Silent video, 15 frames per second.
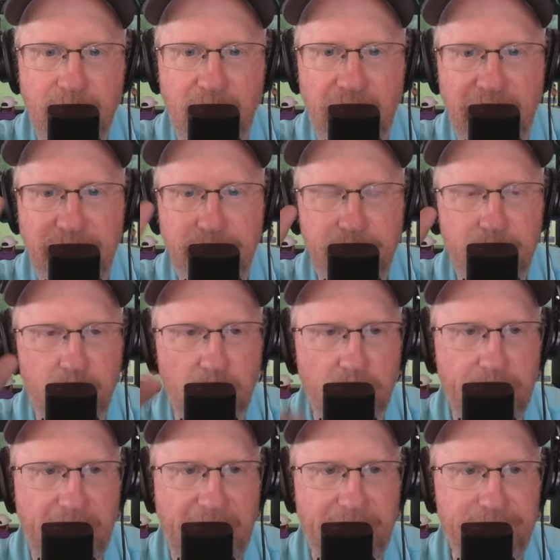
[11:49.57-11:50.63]
All right, we're
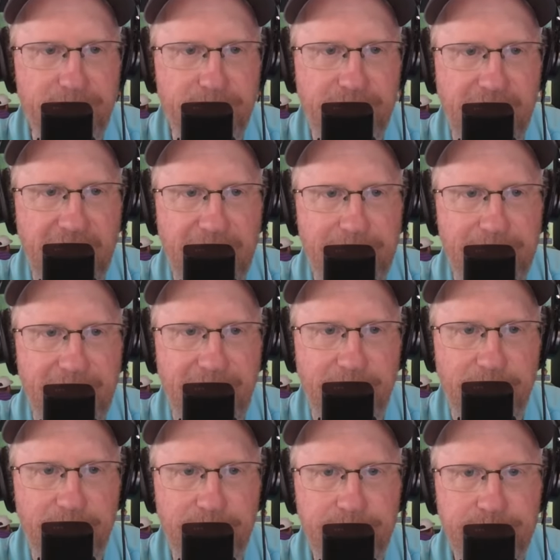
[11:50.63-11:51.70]
back from
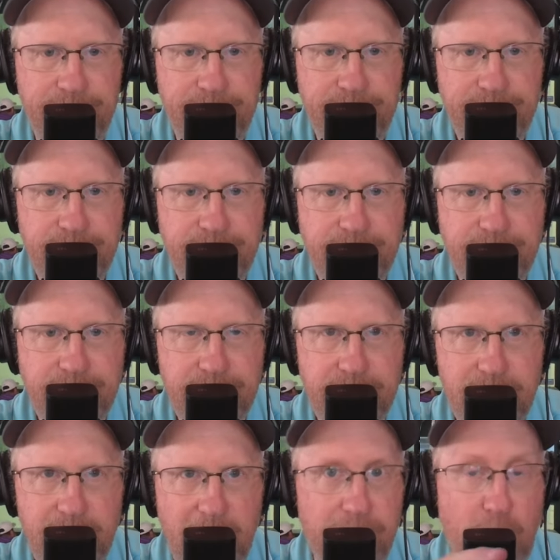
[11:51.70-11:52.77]
timeout.
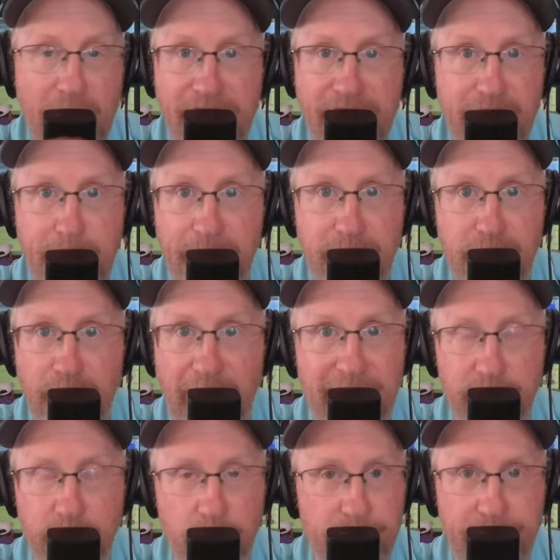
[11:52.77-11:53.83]
So I think Spencer
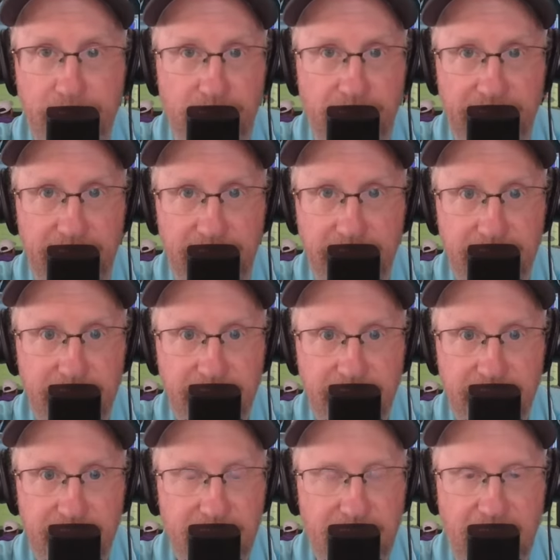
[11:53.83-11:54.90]
Rattler would be great.
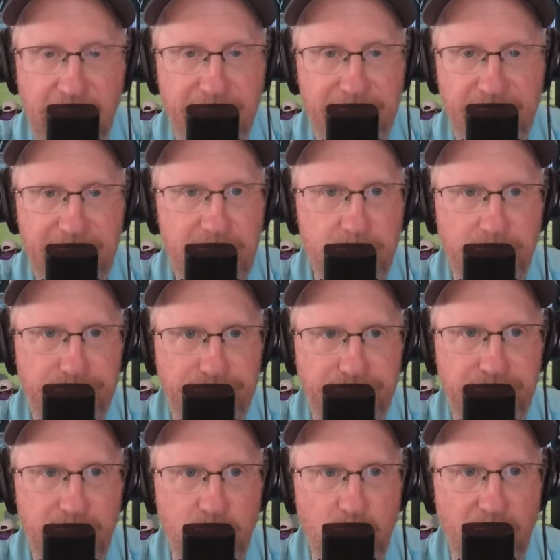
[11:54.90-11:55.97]
I think he would
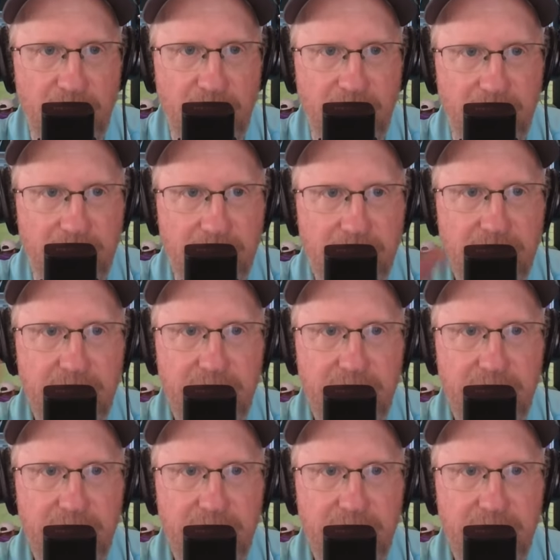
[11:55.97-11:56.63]
fit in well.